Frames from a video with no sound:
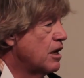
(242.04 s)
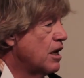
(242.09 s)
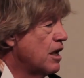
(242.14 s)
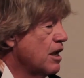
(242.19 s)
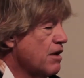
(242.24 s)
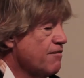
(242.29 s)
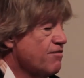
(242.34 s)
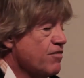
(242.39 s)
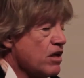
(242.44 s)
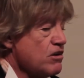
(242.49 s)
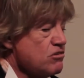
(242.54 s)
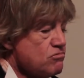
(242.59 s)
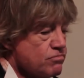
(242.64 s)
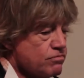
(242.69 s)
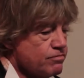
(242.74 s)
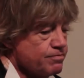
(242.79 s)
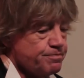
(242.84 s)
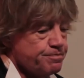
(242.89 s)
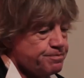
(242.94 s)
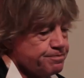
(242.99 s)
I've done
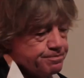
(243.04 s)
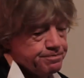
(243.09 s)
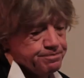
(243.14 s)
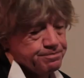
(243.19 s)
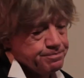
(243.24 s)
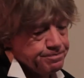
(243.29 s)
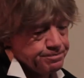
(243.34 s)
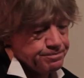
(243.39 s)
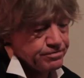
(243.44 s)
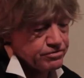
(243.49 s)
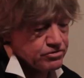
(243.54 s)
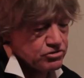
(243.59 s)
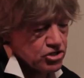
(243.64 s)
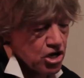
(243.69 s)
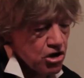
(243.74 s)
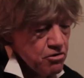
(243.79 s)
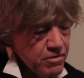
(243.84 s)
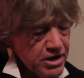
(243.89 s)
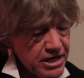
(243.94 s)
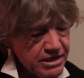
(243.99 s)

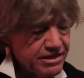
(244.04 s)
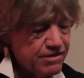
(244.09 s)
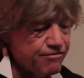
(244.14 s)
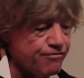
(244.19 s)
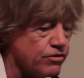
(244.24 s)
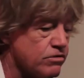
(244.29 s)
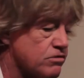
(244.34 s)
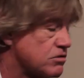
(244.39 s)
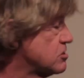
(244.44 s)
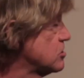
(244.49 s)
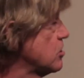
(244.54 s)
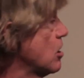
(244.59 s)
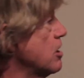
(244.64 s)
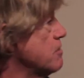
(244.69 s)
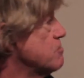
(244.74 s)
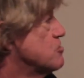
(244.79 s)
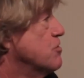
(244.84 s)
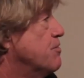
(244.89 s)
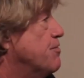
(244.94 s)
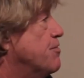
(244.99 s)
so many different
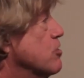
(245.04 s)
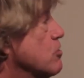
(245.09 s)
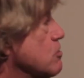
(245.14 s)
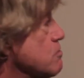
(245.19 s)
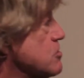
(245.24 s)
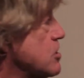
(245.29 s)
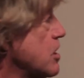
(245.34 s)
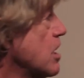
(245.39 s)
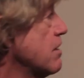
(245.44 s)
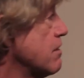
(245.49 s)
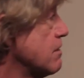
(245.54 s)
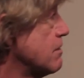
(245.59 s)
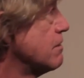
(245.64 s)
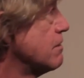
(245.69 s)
types of films, like